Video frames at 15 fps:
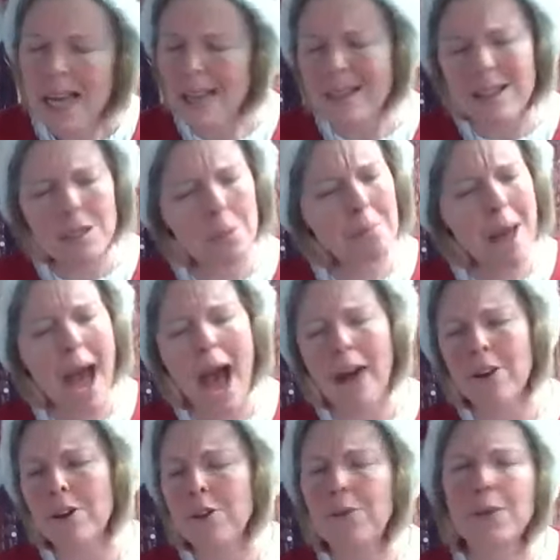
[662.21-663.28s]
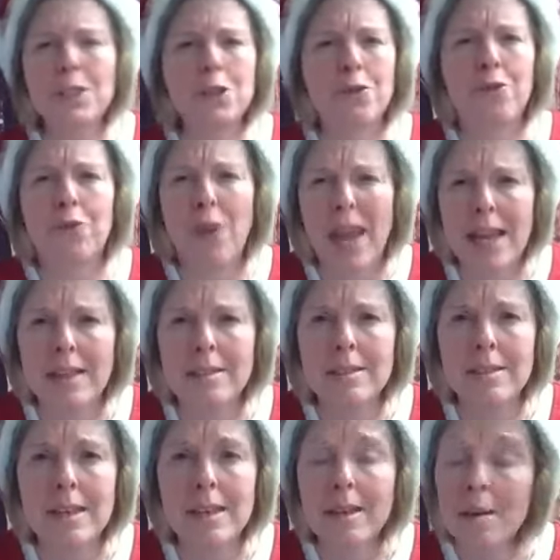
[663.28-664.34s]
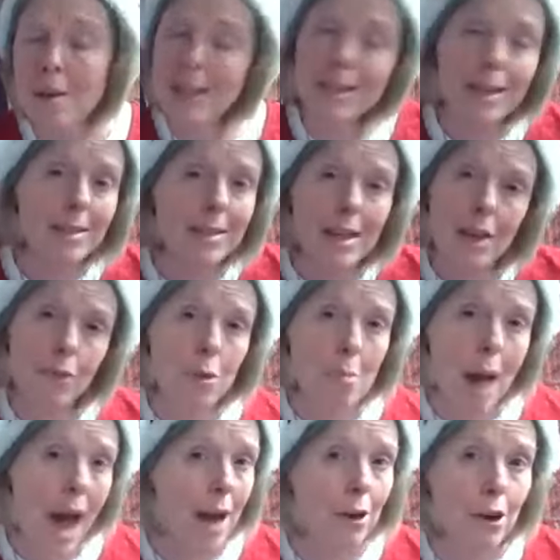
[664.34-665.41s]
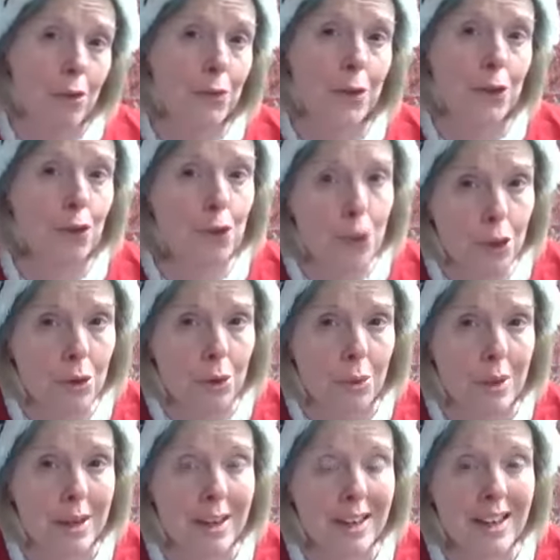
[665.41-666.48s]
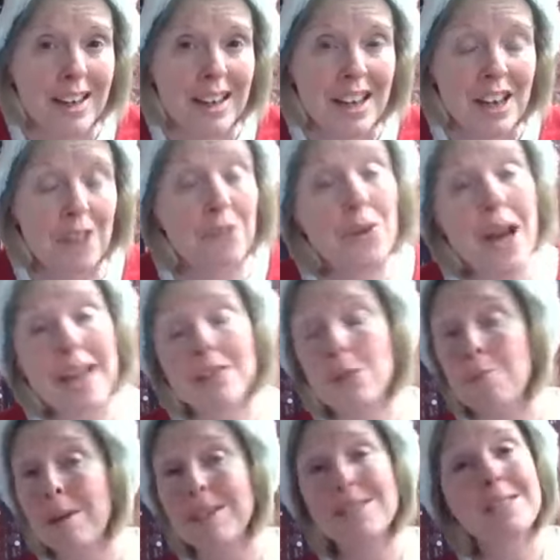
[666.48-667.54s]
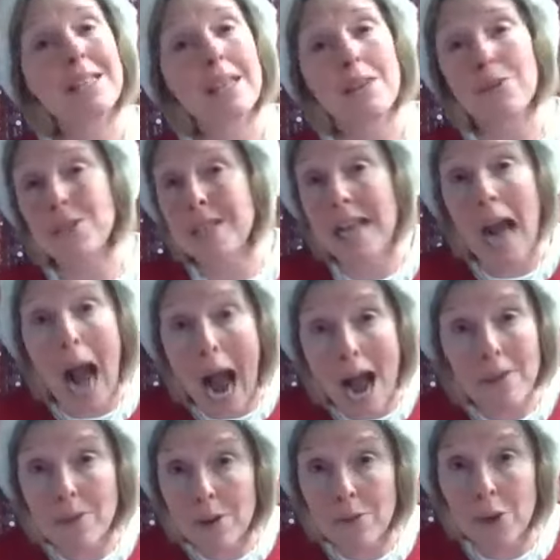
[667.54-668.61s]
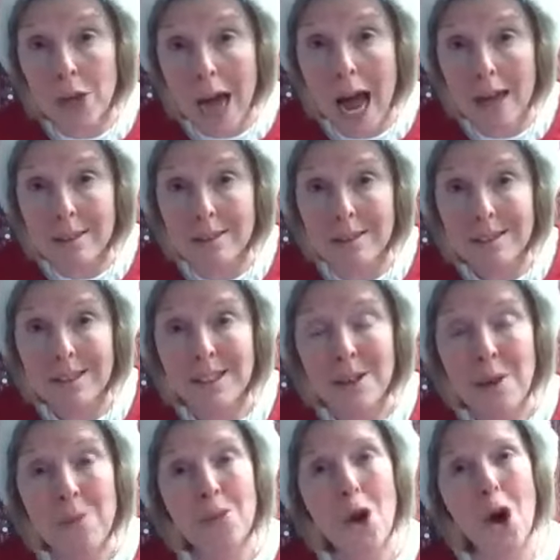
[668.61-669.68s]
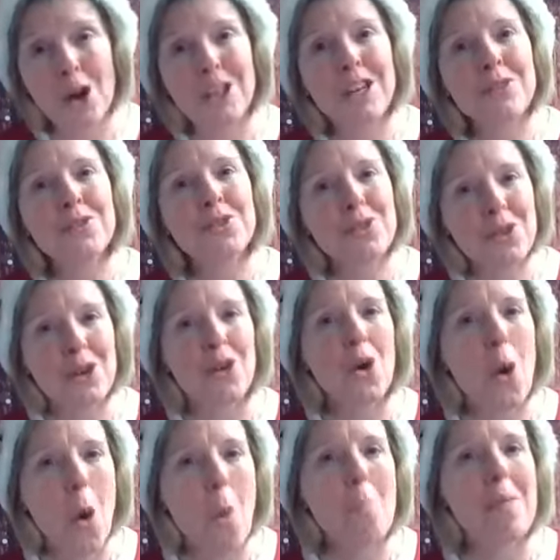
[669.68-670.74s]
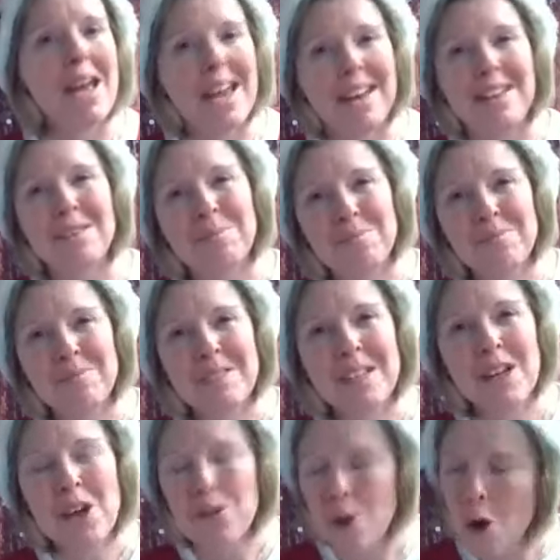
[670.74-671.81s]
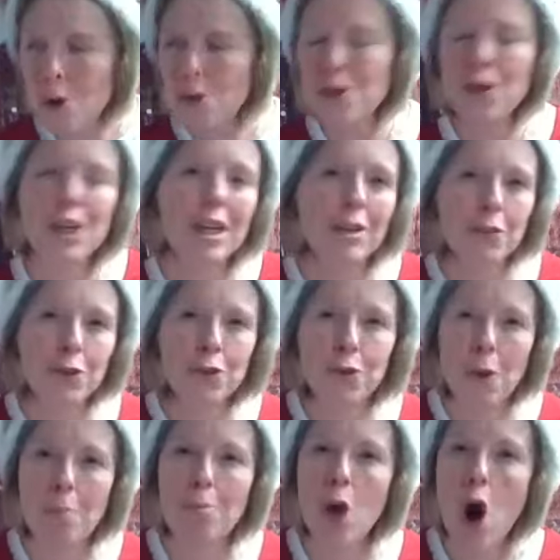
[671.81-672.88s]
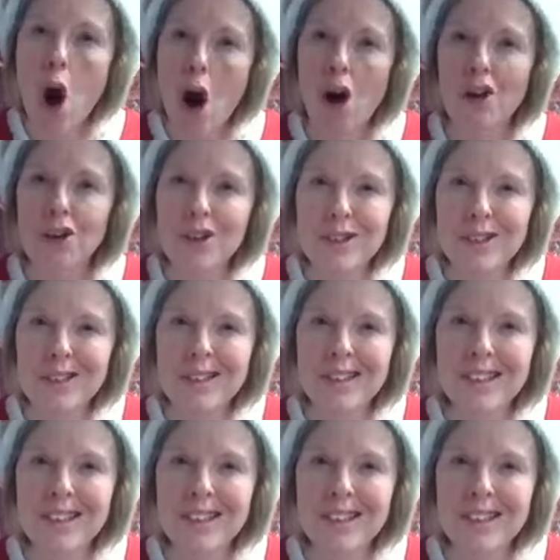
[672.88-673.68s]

It doesn't matter if it's fancy. It doesn't even matter if it's new. In fact, the best gifts that I've ever gotten are gifts that are homemade. Those are gifts from the heart.